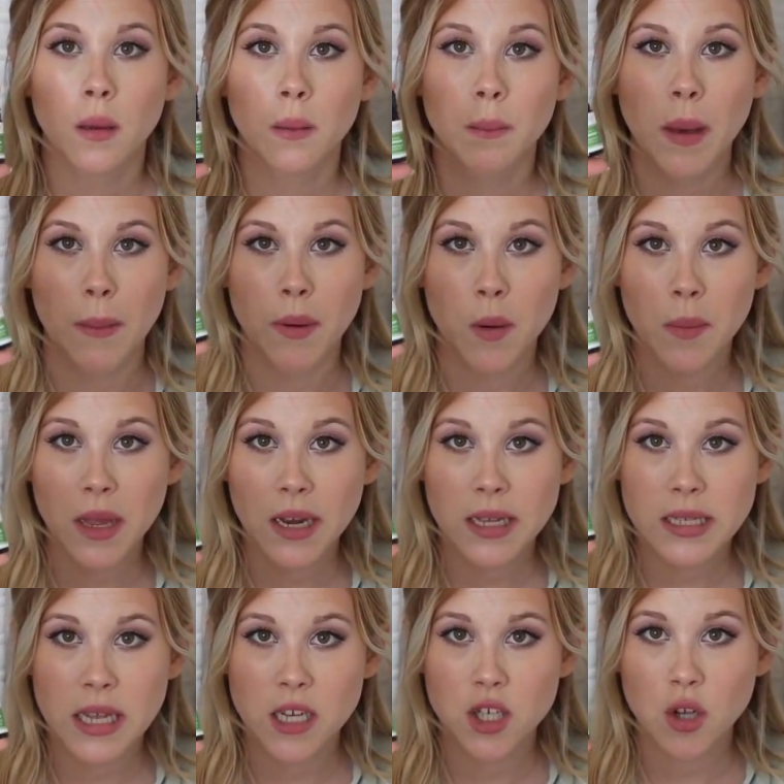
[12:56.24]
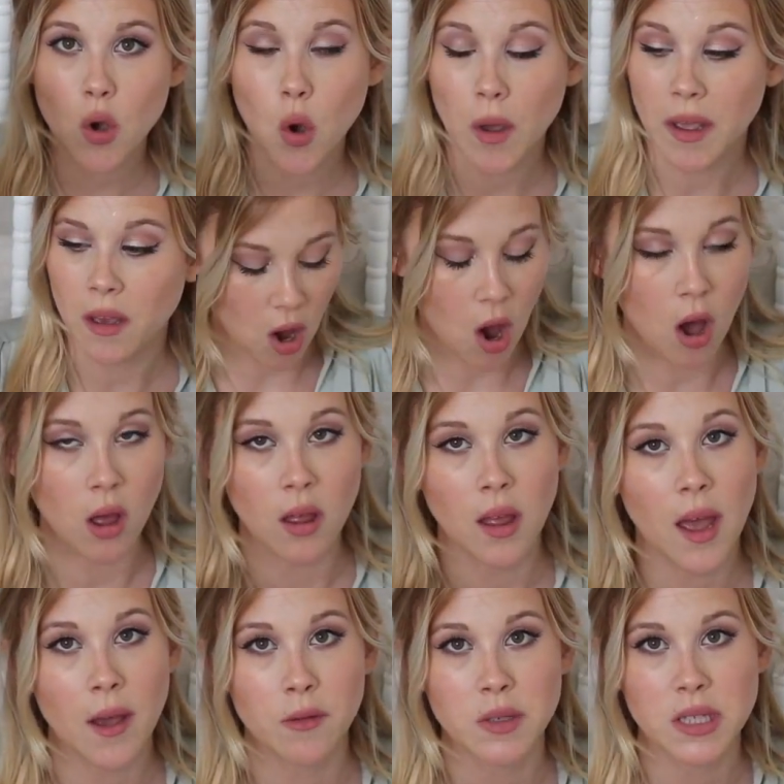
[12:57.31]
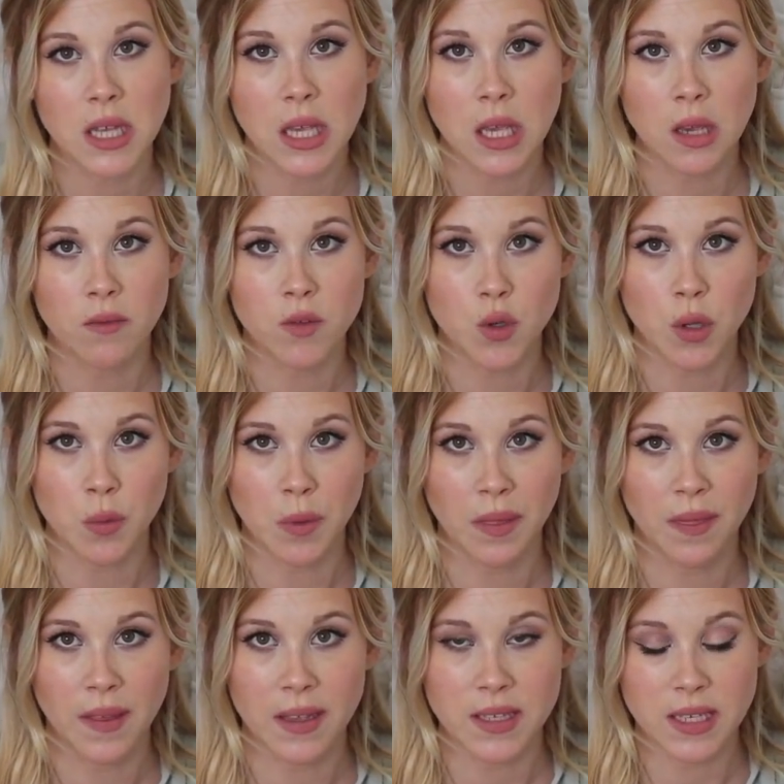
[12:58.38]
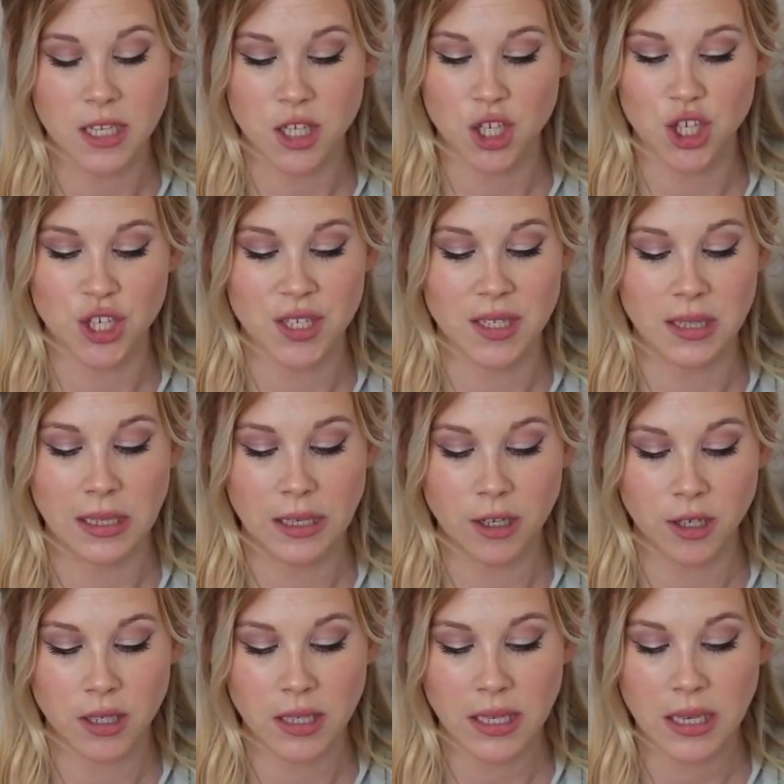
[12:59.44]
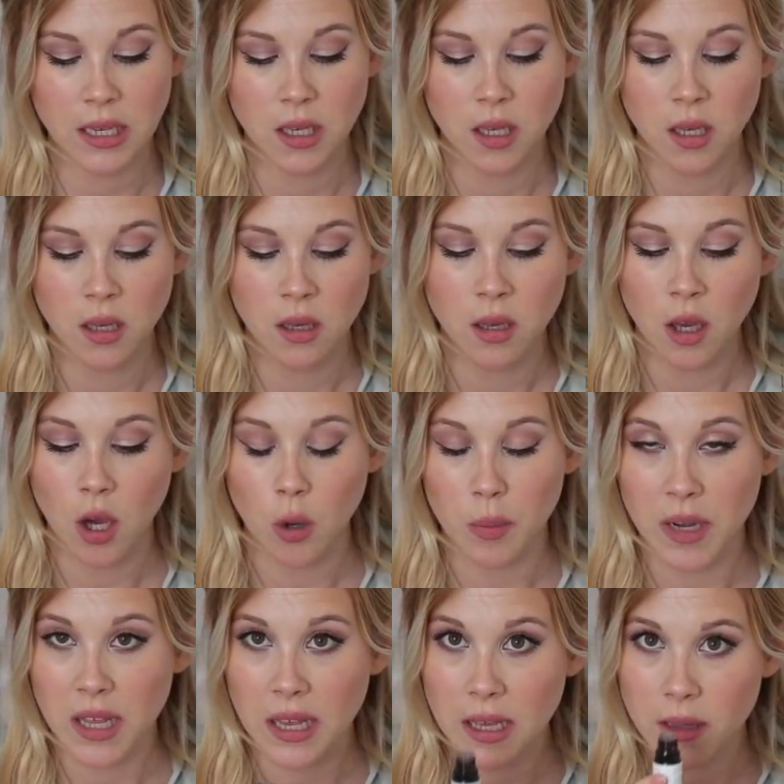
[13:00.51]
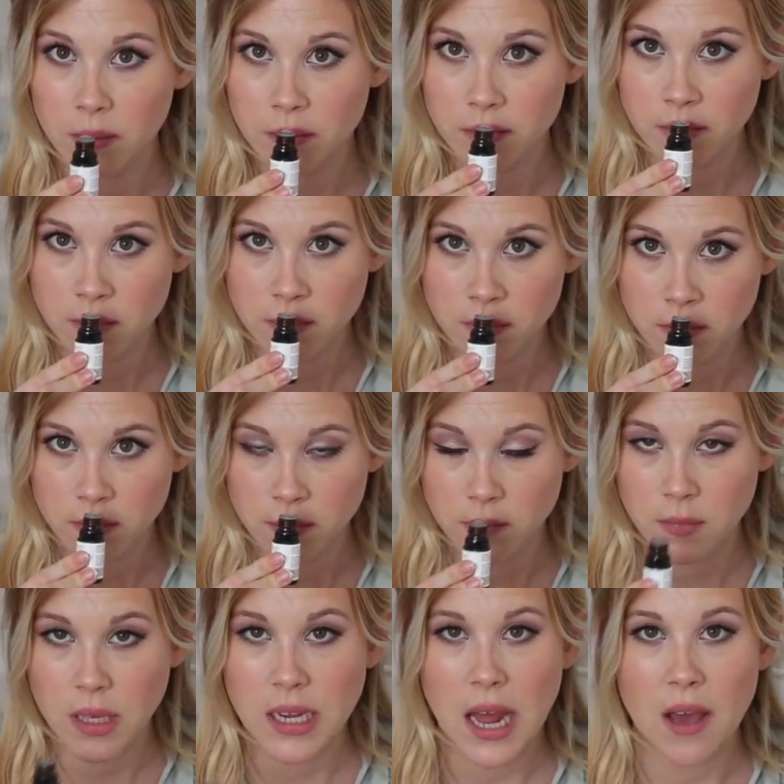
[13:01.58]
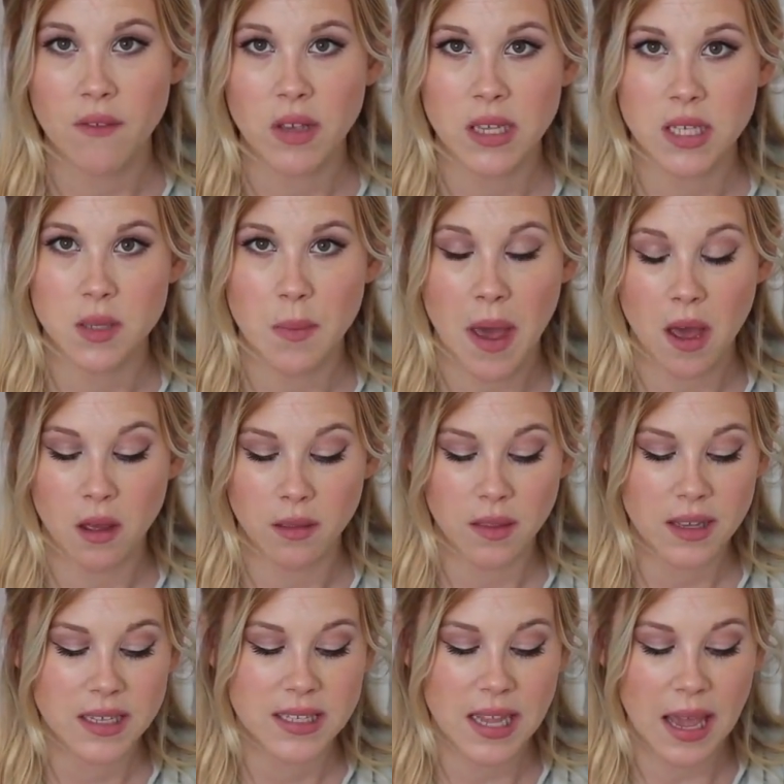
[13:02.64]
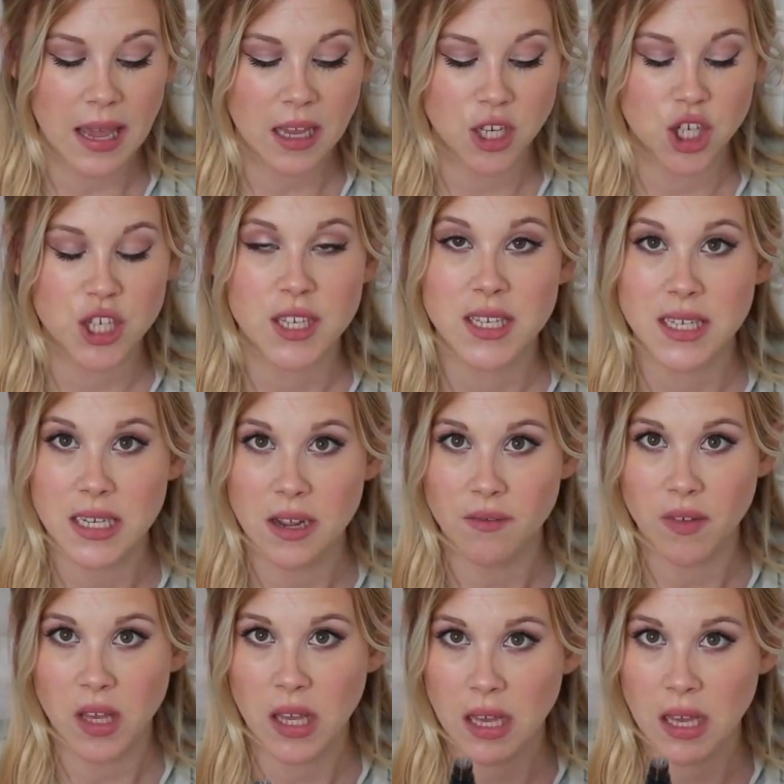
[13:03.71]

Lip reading: peppermint essential oil. All I was thinking of doing with this is just literally opening it and having a smell. They say just sniffing